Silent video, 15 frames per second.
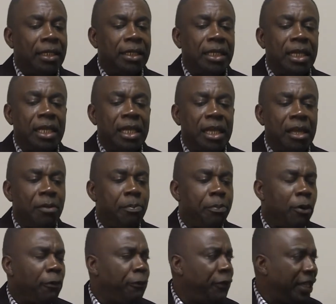the
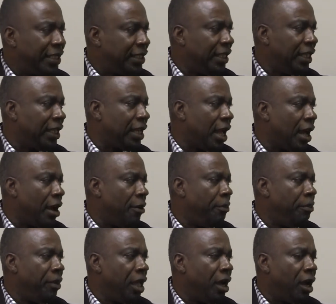prophetic
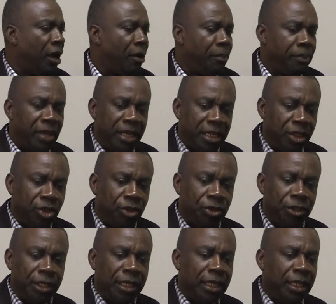
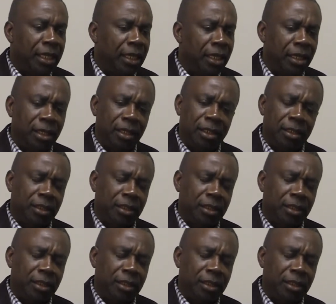ministry